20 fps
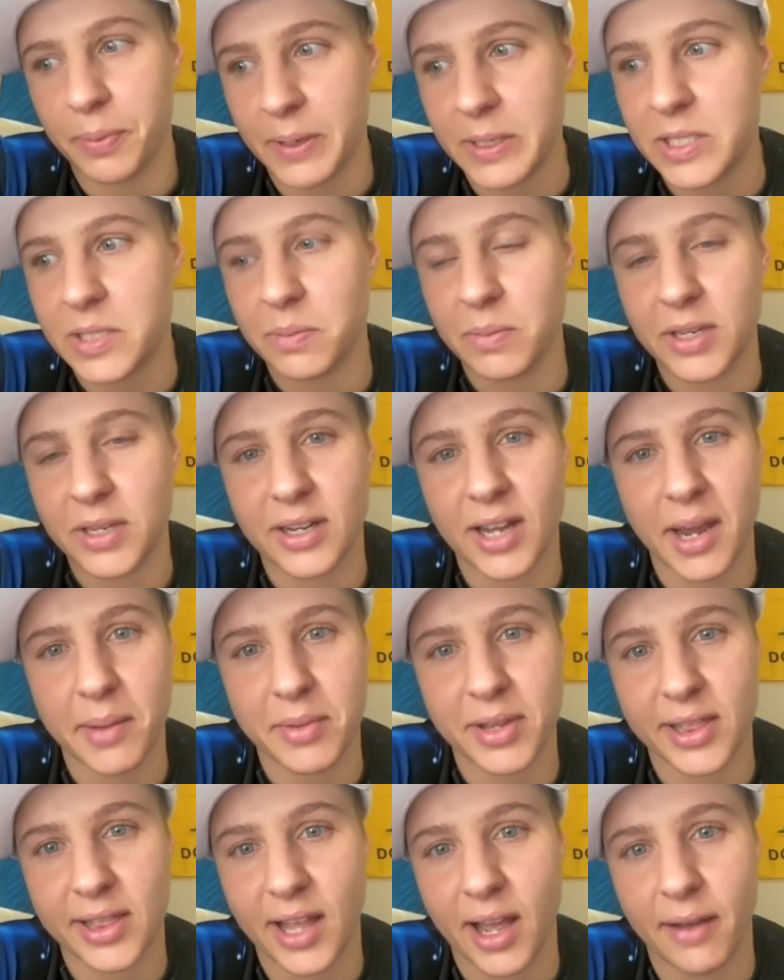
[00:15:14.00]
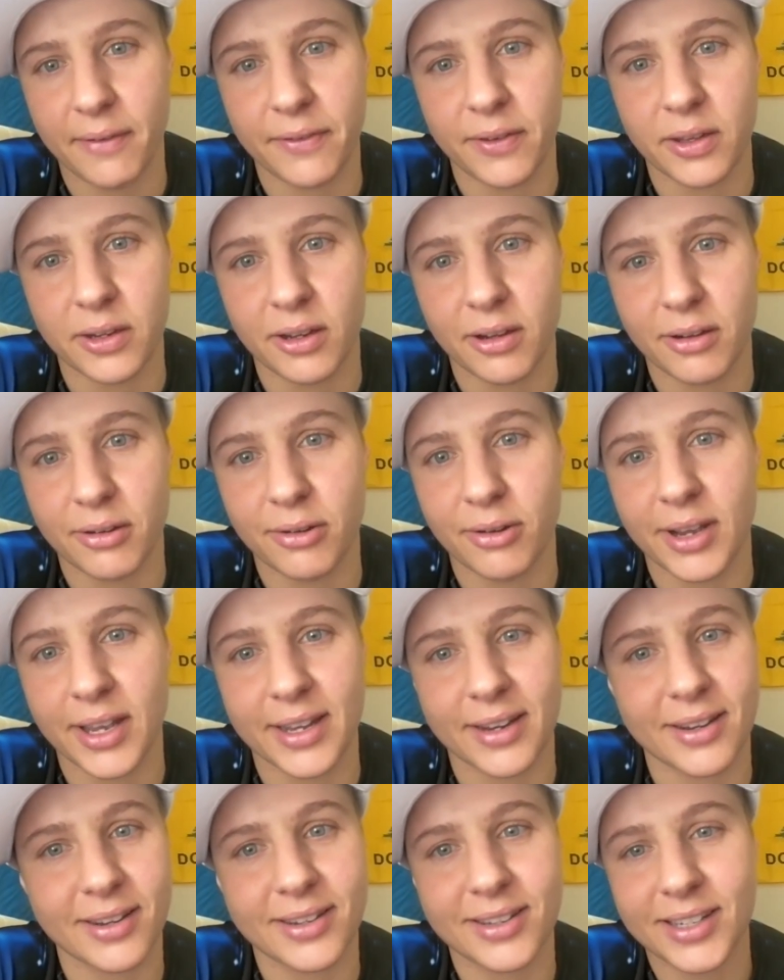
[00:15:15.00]
it's me and I'm in love,
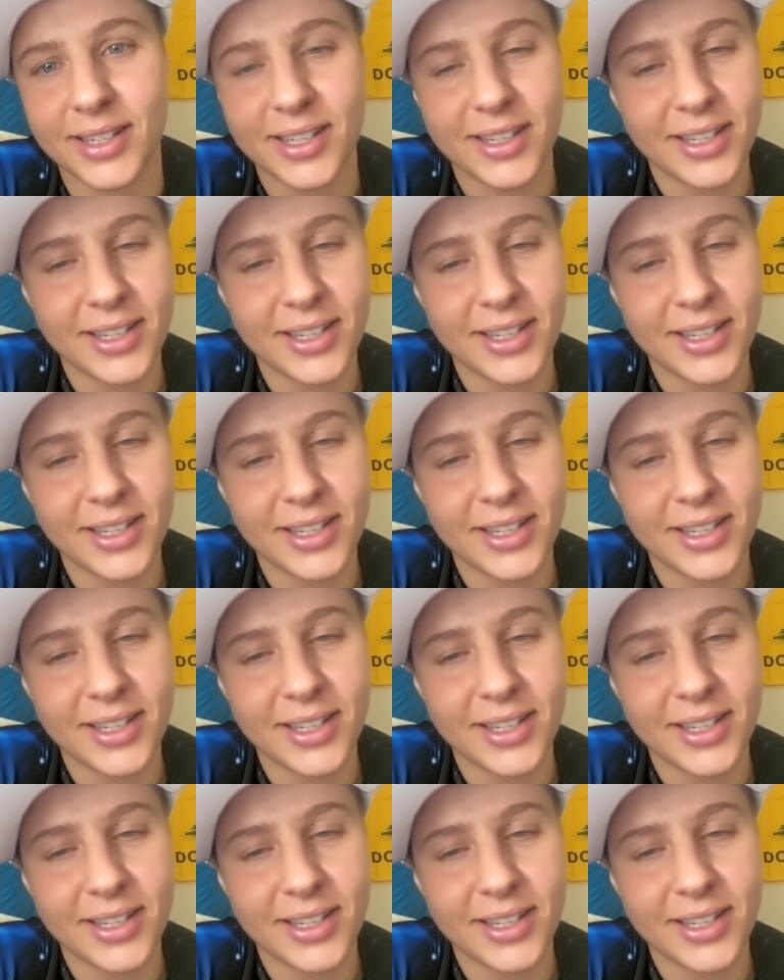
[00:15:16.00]
and